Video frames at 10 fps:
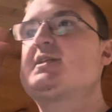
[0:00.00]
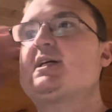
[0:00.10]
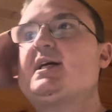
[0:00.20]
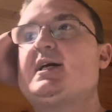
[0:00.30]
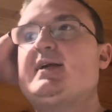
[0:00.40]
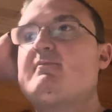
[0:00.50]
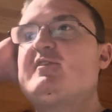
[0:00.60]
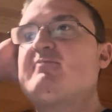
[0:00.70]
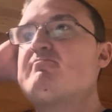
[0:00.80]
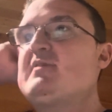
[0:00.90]
time
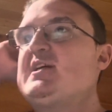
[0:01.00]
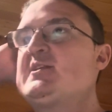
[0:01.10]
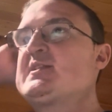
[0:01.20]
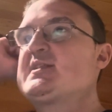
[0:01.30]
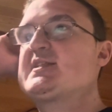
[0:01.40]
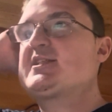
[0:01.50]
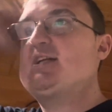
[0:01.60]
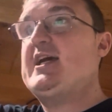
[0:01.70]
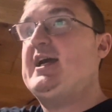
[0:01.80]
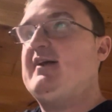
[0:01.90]
with my
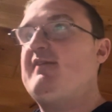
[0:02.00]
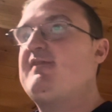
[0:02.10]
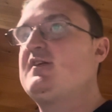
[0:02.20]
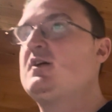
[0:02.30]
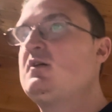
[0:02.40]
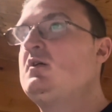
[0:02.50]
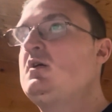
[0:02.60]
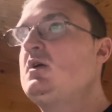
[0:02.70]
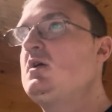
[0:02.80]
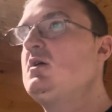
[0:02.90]
staff.
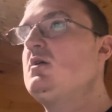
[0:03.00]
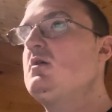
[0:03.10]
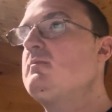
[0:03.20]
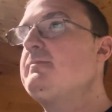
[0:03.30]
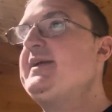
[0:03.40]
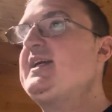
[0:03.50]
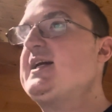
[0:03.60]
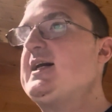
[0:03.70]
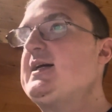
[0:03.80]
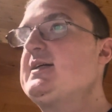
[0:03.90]

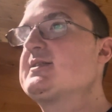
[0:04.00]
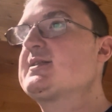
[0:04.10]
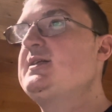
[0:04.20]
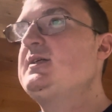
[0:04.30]
Because,